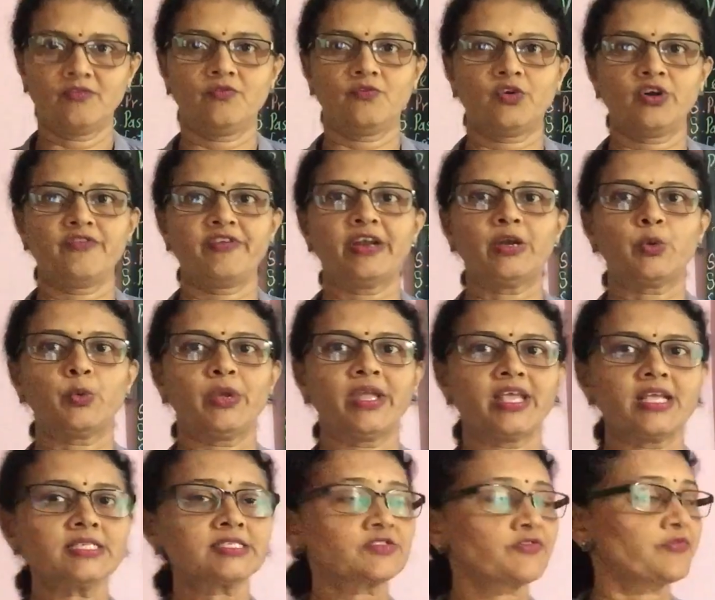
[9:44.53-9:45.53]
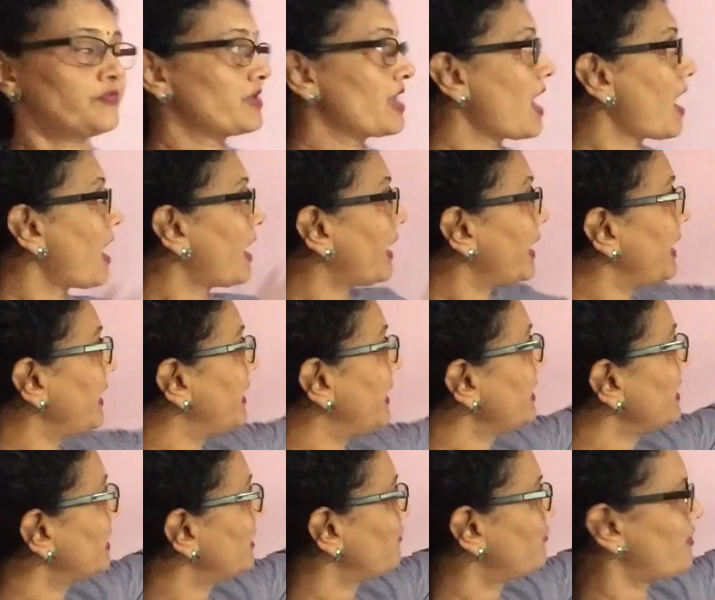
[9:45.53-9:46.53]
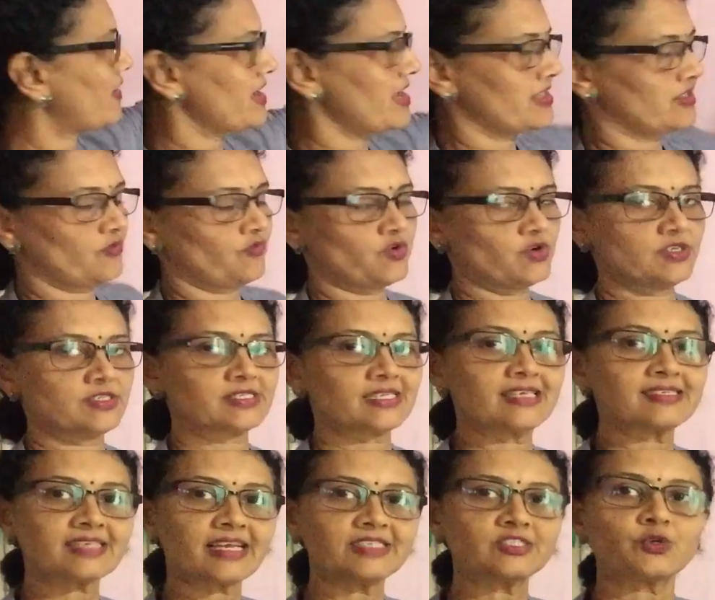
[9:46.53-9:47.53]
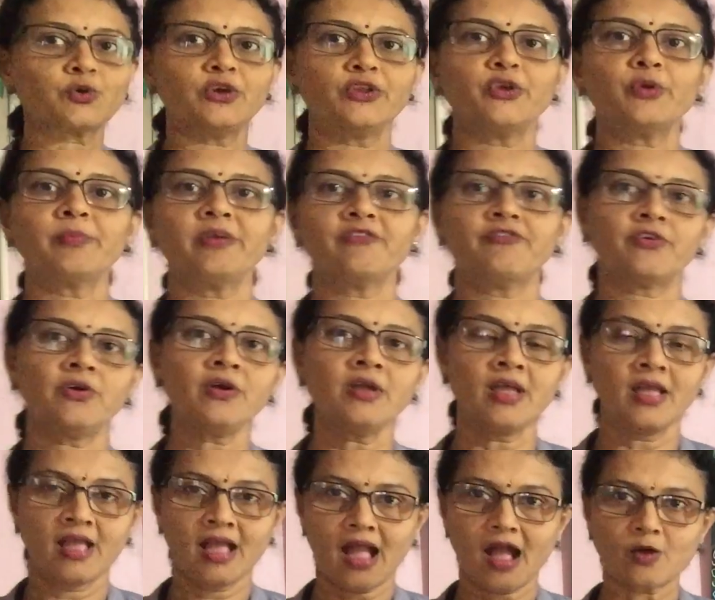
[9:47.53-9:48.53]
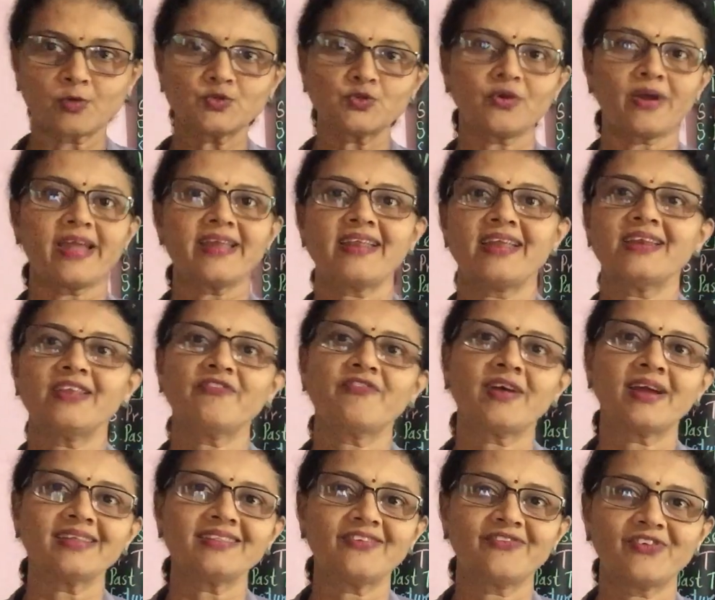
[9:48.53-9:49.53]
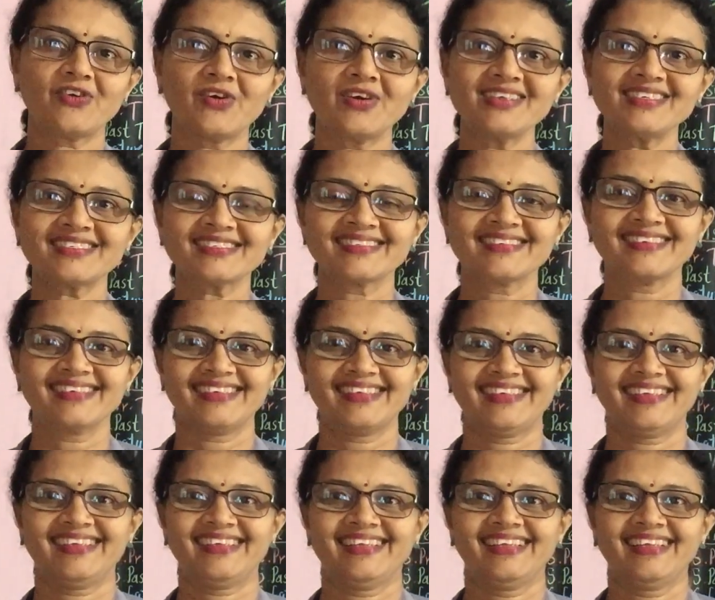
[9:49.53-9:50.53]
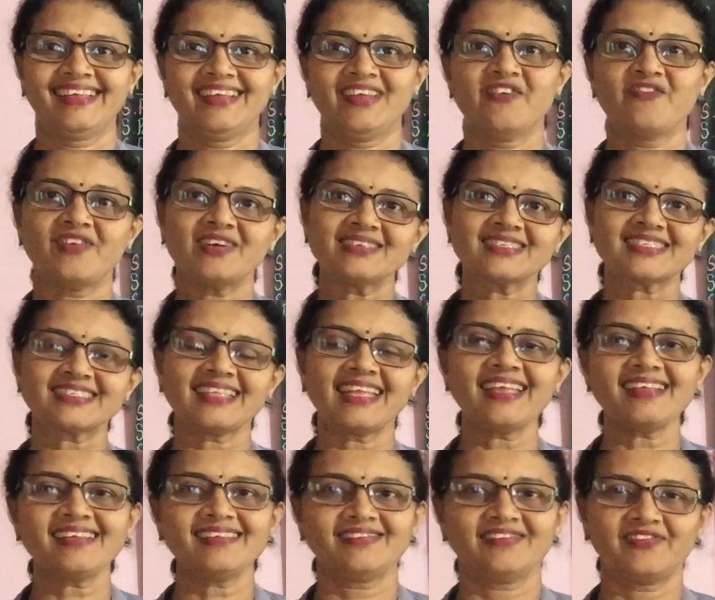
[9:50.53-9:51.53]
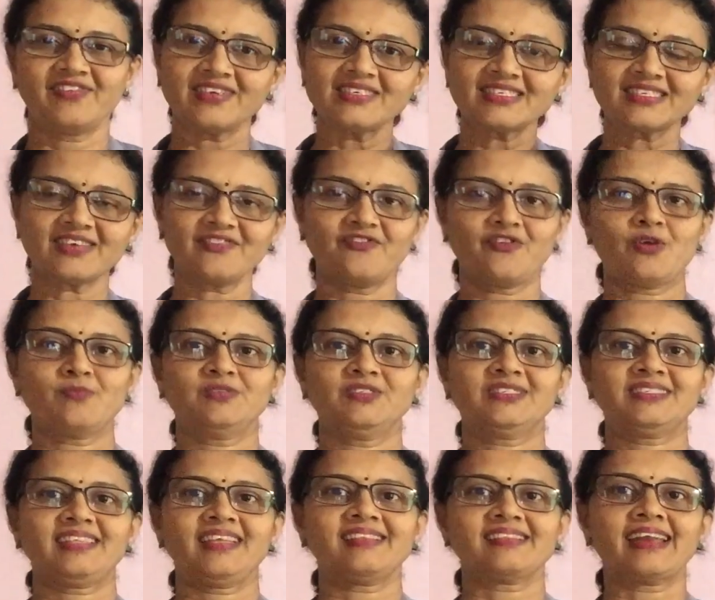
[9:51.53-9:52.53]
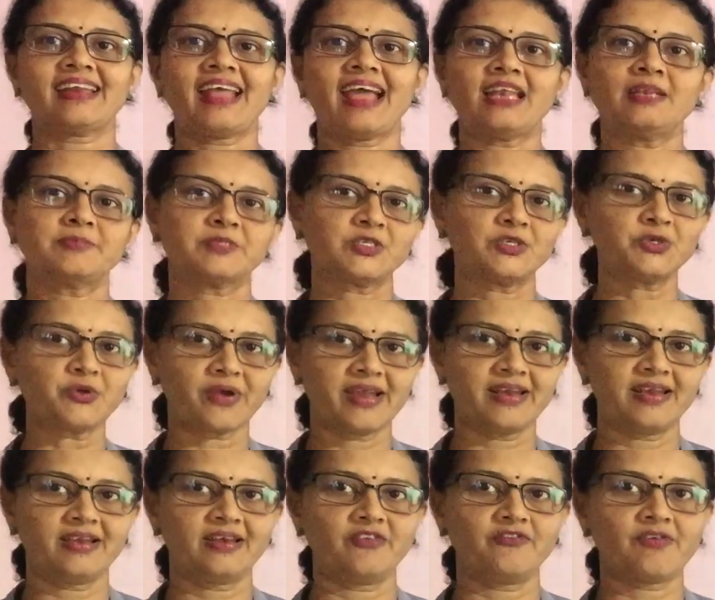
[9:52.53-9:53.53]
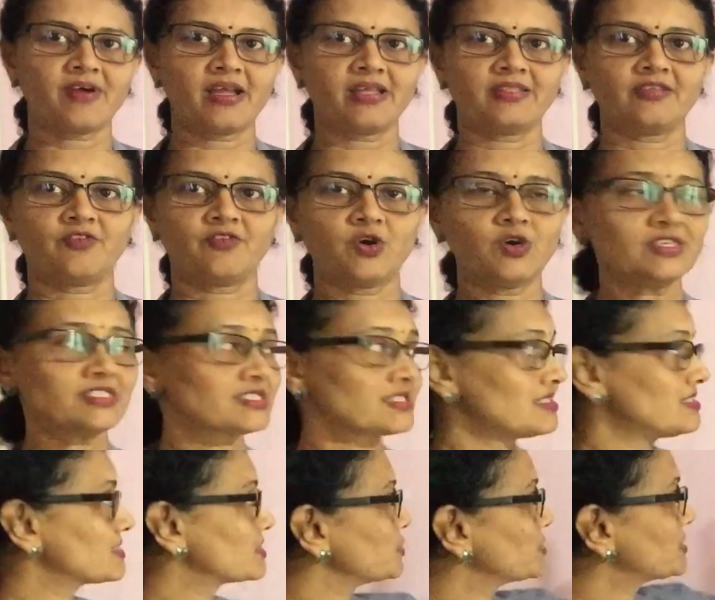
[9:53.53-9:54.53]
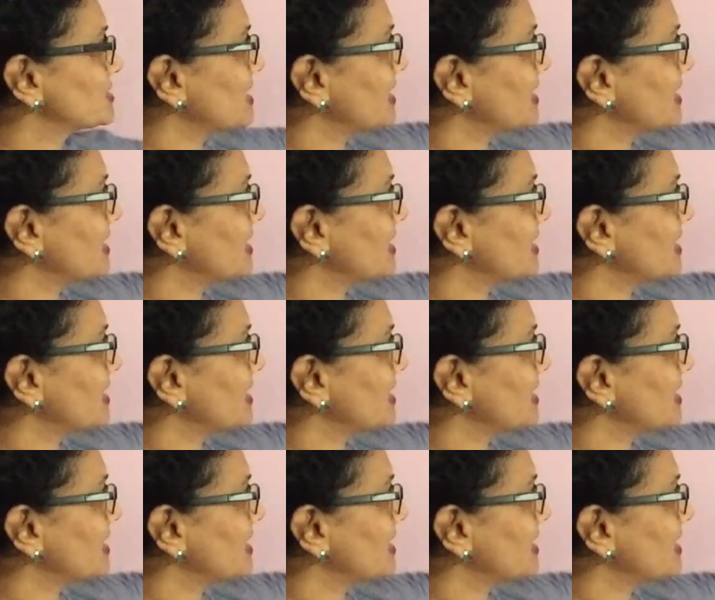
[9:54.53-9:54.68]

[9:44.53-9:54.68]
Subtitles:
what we are doing is we are identifying the voice. As I told you before, how to identify the voice? First and foremost thing that helps you to identify the voice is to